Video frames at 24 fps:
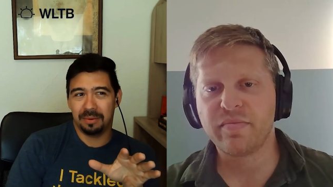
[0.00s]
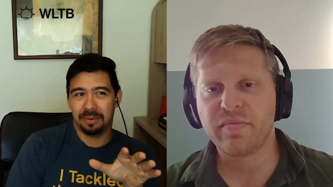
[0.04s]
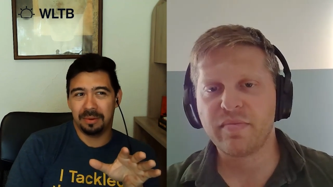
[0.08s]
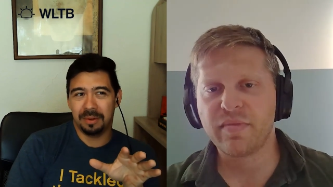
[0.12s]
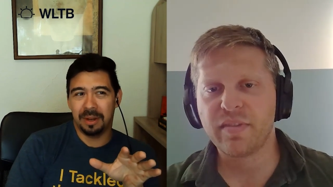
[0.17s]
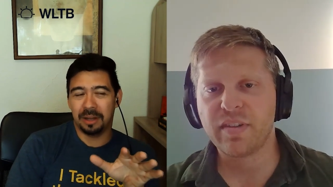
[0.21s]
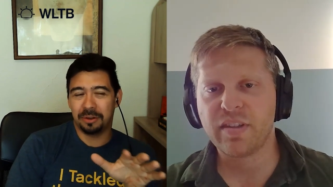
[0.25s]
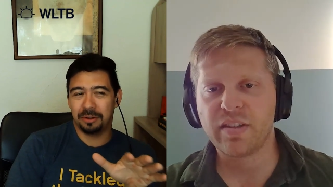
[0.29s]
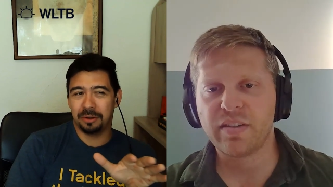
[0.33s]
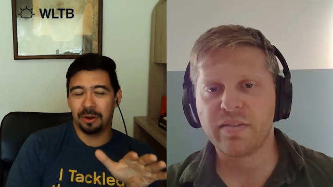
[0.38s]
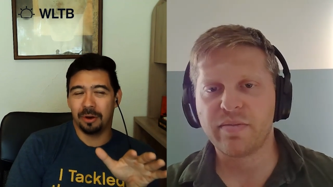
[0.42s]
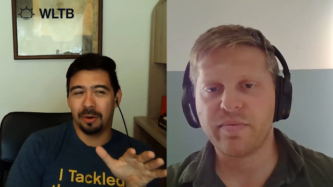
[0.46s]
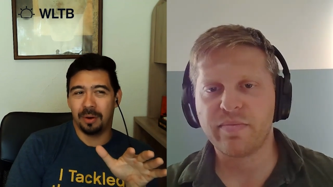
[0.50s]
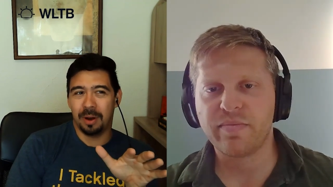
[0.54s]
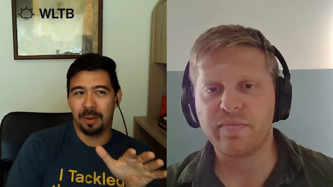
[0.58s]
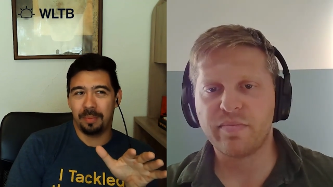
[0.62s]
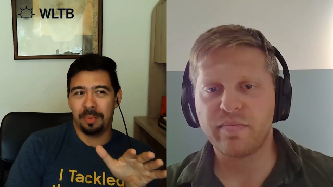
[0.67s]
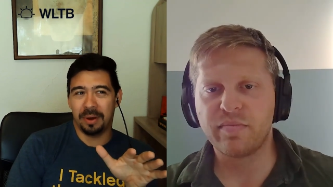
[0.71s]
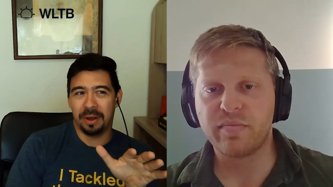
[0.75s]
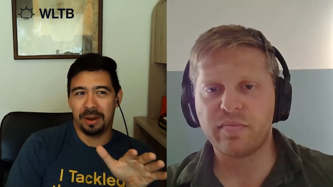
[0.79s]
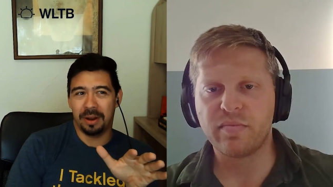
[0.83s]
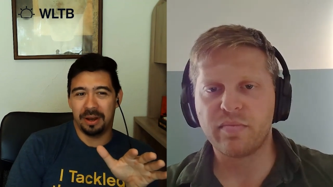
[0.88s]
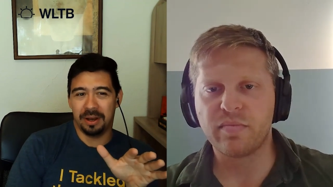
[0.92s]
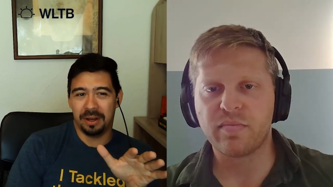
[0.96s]
Speaker 1: not to go up
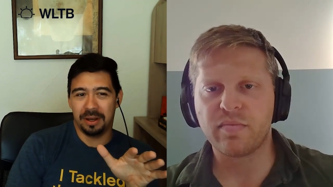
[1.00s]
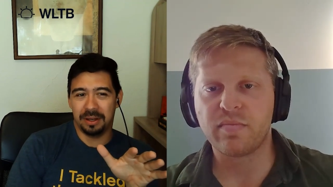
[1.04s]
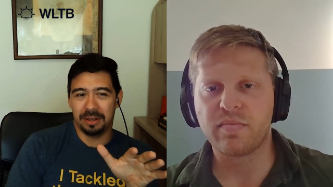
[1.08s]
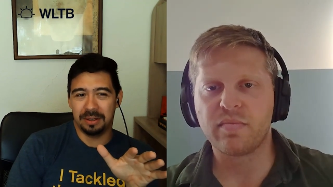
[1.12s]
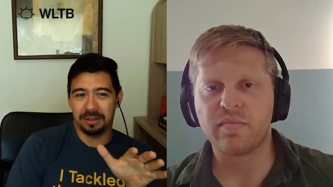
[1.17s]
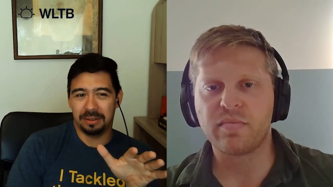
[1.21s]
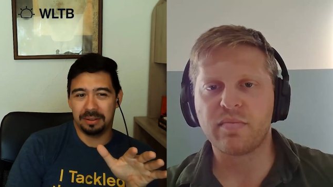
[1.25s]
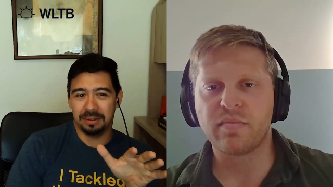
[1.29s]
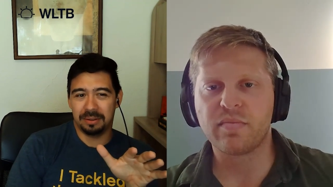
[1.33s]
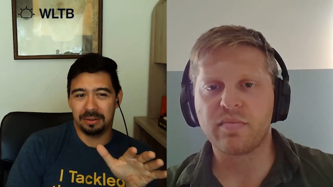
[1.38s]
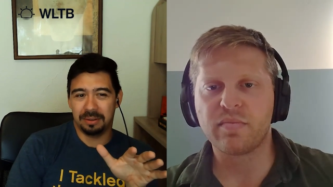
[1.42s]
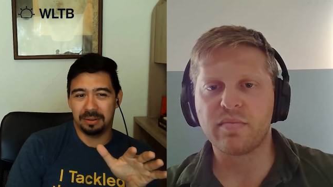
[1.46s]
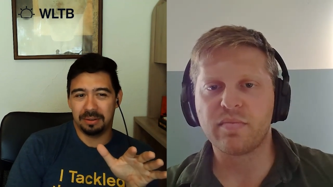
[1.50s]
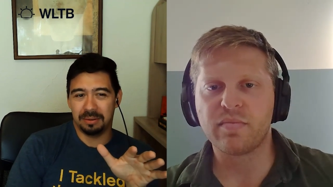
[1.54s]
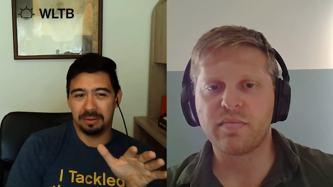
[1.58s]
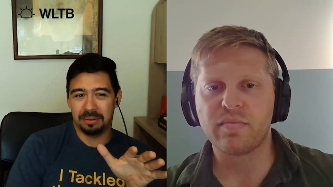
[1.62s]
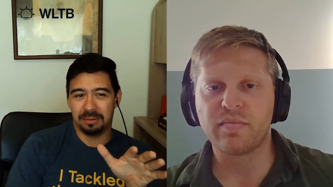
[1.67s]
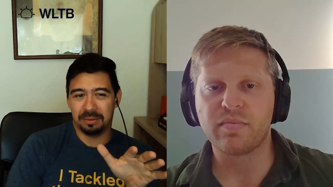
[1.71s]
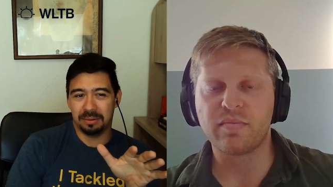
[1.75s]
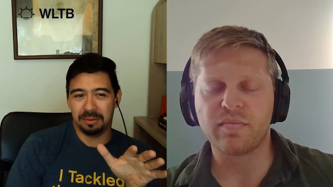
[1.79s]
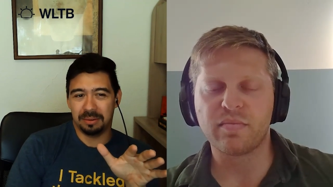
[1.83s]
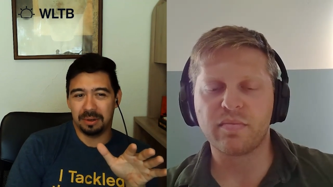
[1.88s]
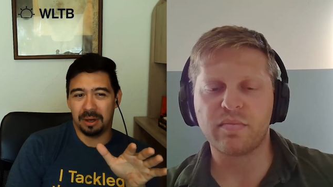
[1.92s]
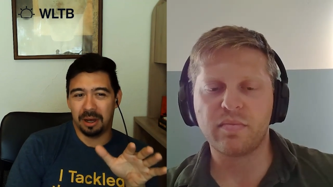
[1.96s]
on a,
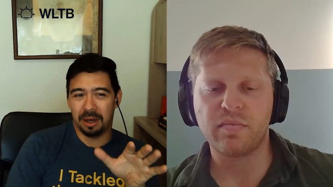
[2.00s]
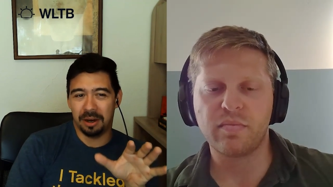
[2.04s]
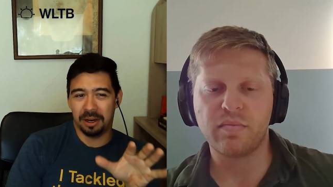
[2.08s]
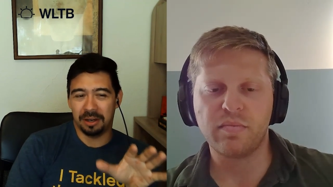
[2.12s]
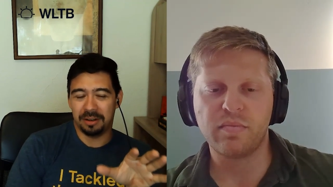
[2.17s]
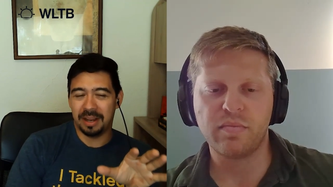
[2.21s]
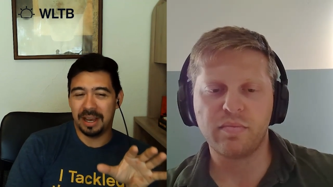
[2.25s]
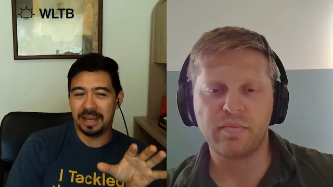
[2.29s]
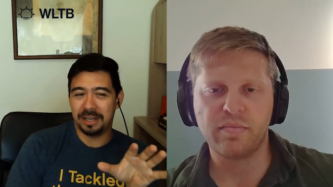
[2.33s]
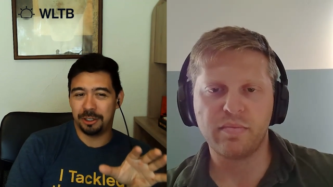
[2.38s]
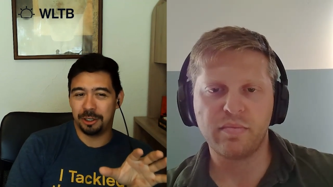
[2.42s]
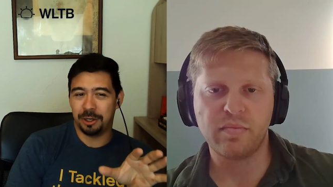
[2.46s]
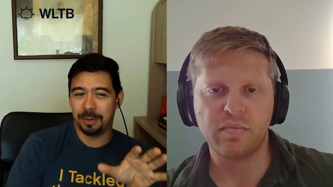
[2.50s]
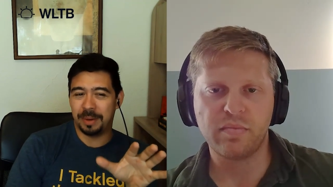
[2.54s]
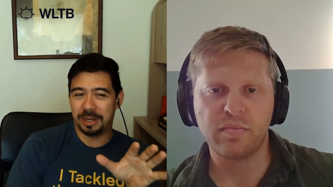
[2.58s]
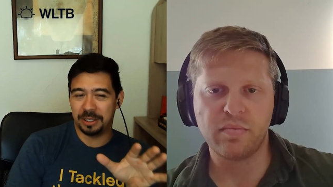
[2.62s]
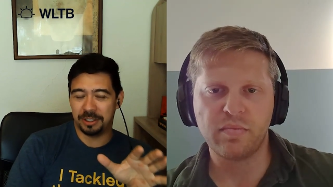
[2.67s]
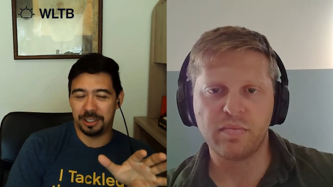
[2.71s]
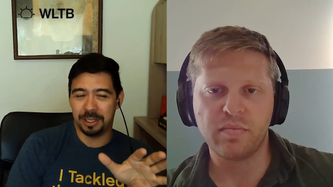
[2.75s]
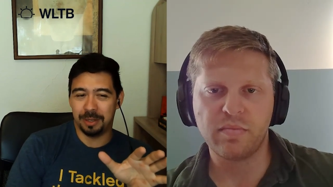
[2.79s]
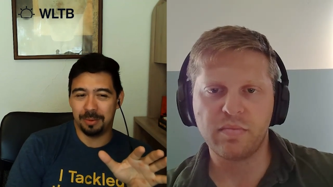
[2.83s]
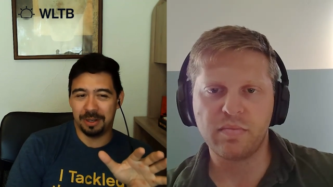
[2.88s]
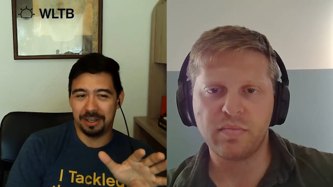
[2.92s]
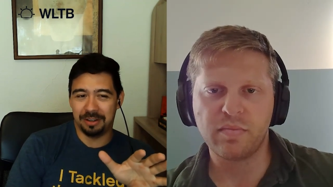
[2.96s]
on a tangent about
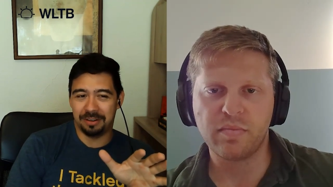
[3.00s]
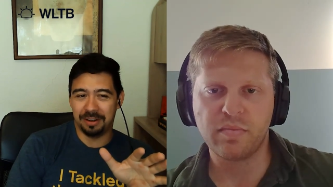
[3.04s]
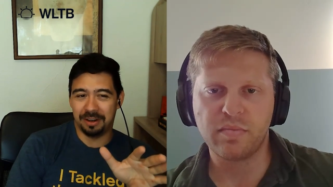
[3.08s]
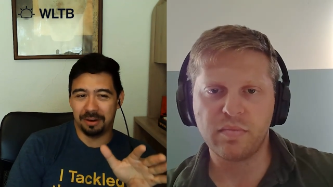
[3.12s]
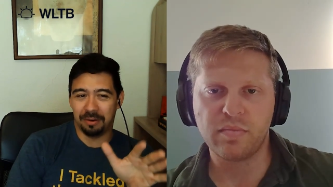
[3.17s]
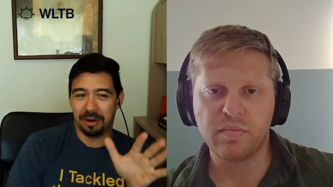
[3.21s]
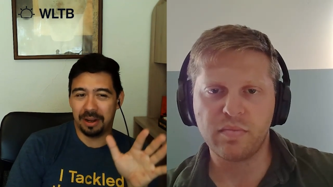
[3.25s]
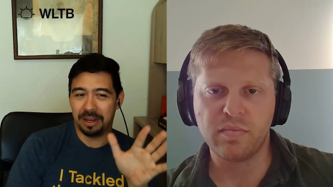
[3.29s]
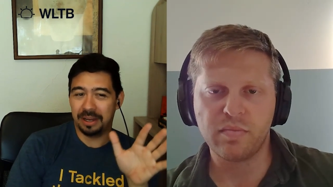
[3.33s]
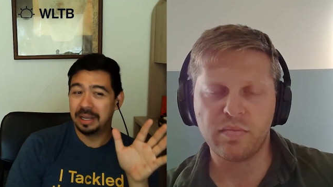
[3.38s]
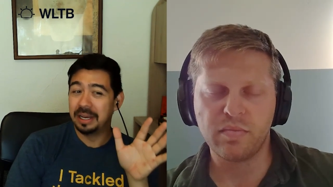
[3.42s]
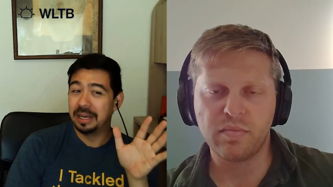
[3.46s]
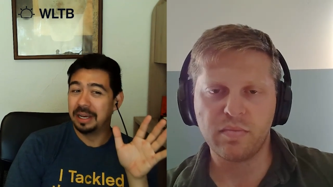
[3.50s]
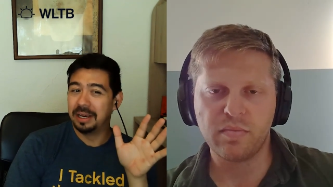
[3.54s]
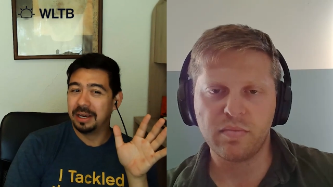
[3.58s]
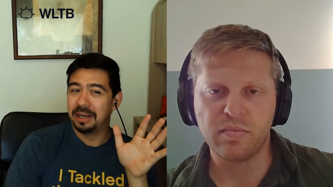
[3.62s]
C B T, right?